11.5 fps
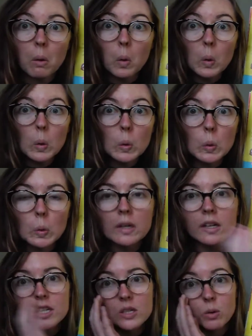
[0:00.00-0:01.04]
Ooh,
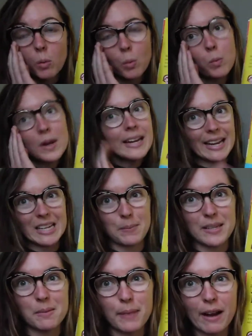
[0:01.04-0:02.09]
so when we get a
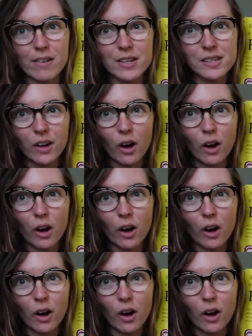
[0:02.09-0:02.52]
bit embarrassed,